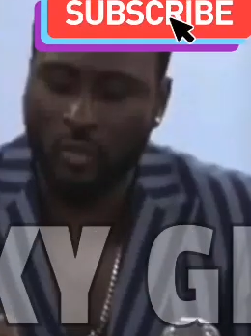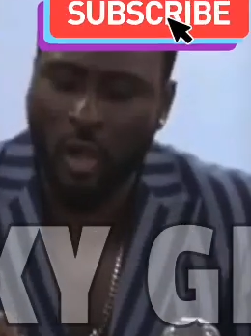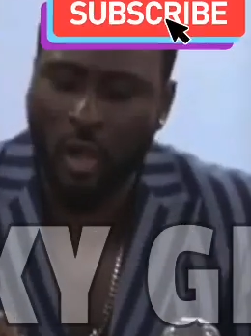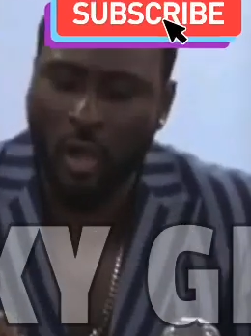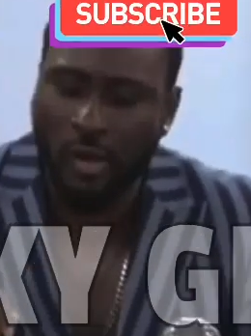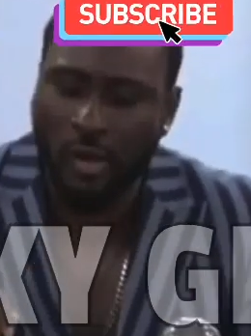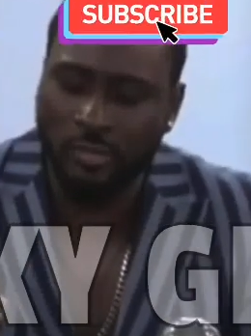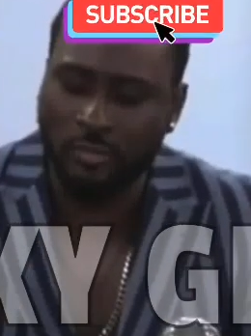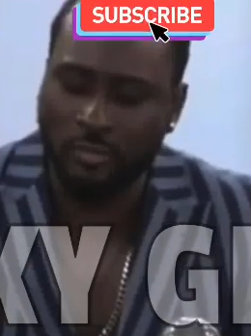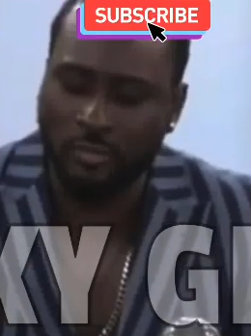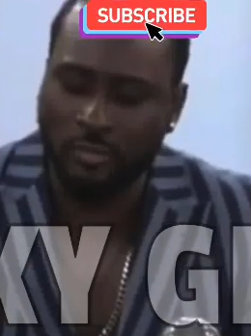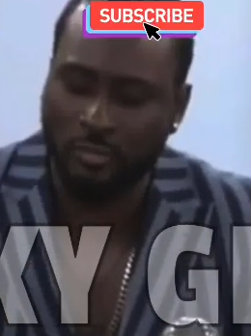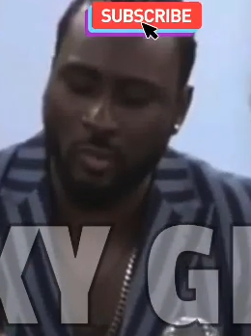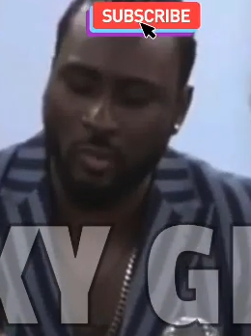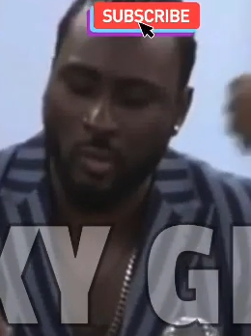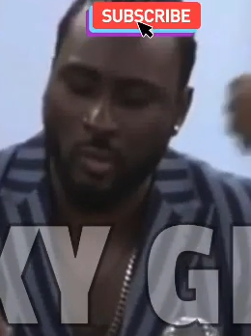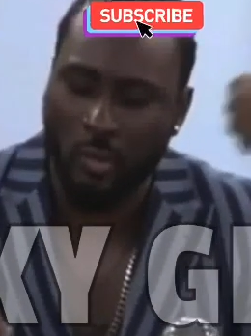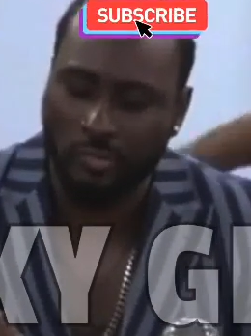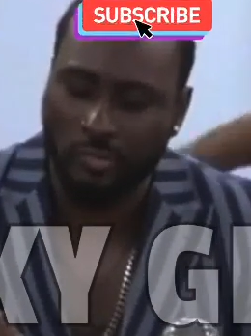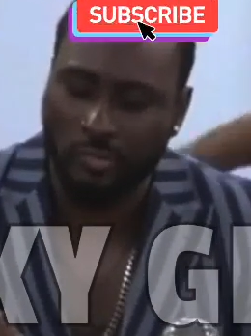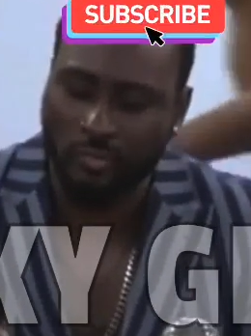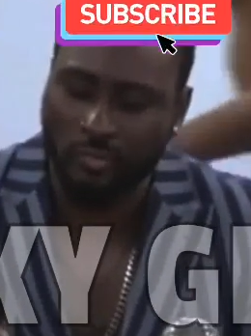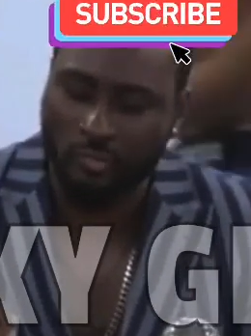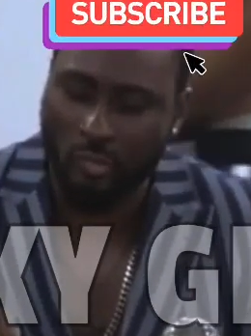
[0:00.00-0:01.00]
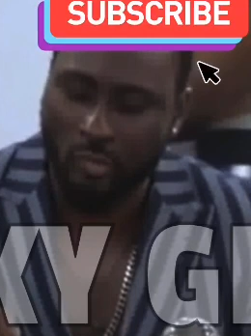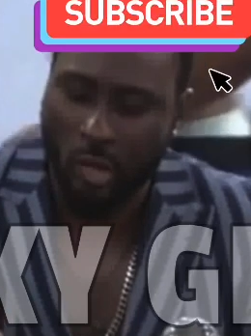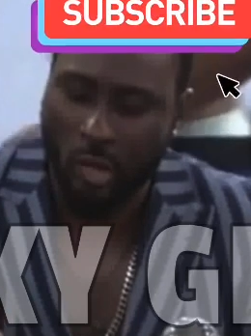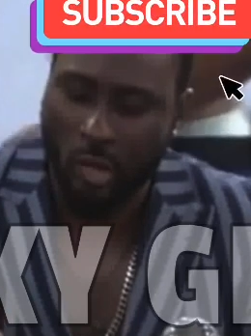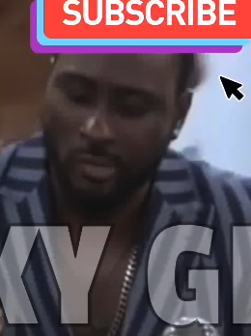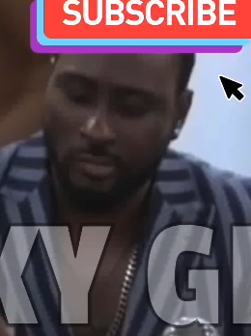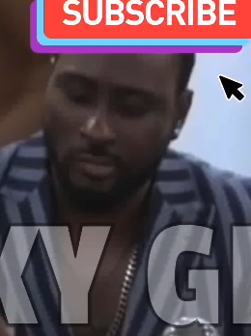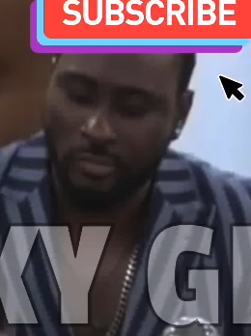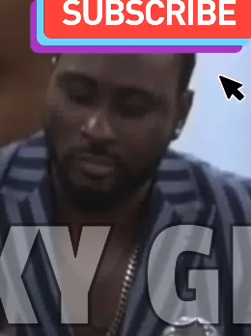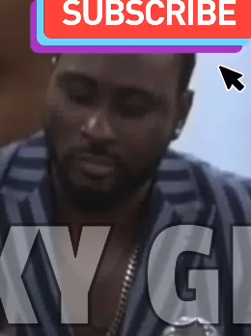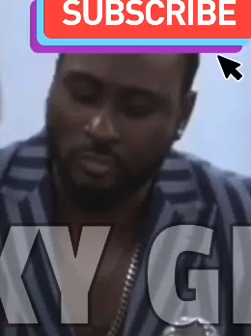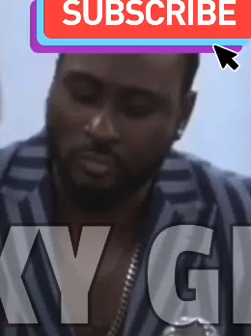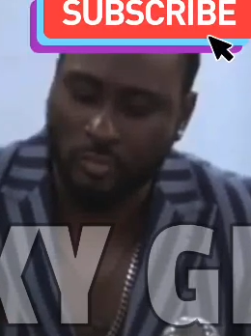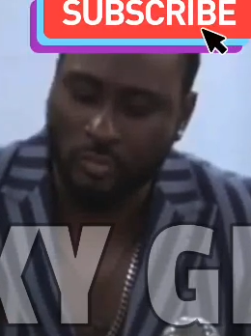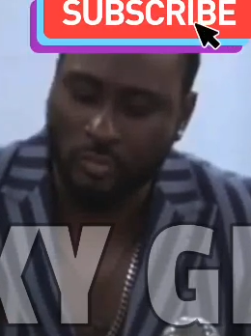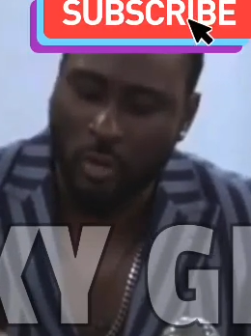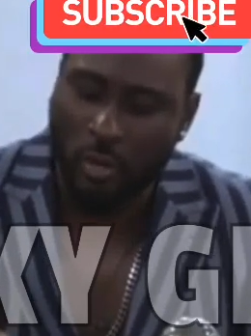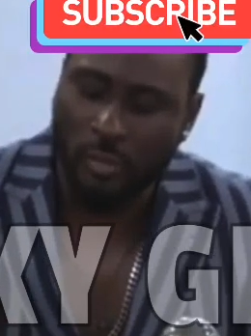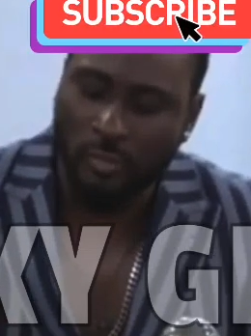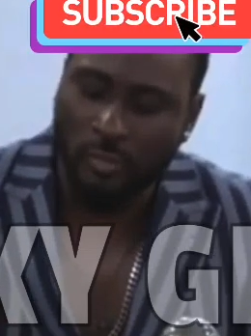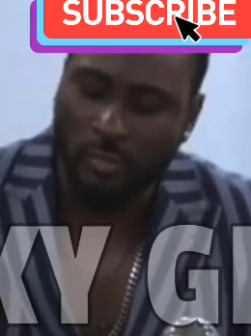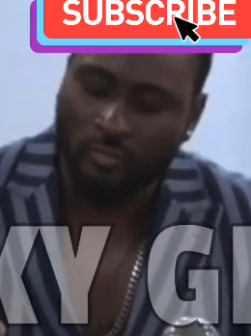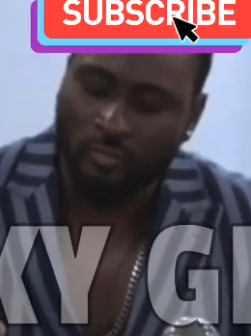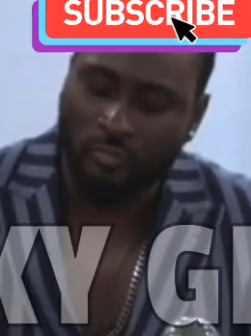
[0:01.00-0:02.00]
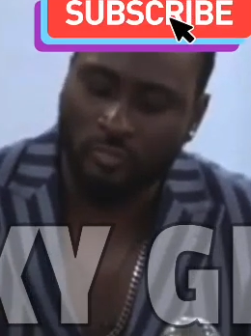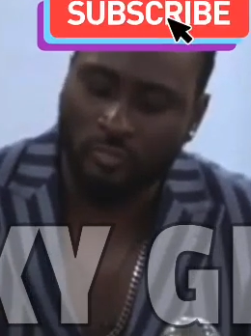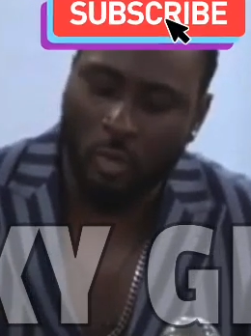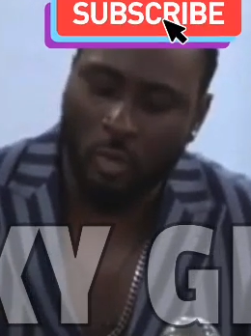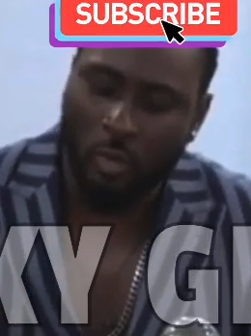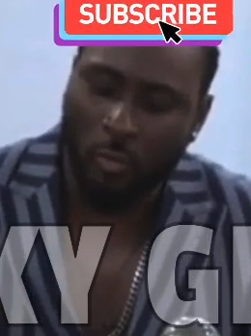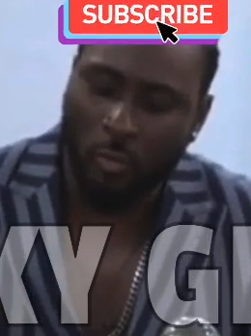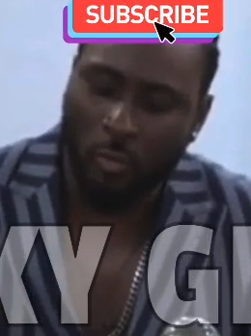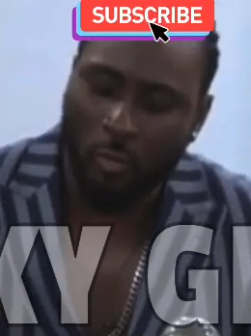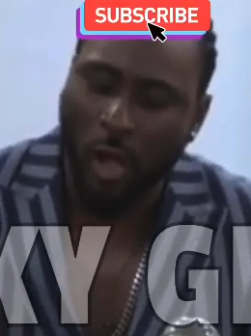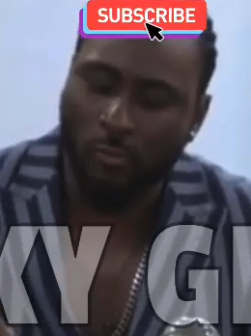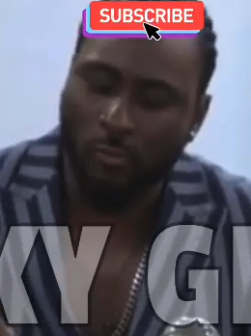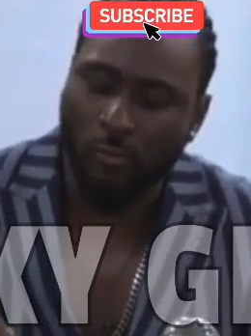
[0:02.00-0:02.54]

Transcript: Hey! That is mad.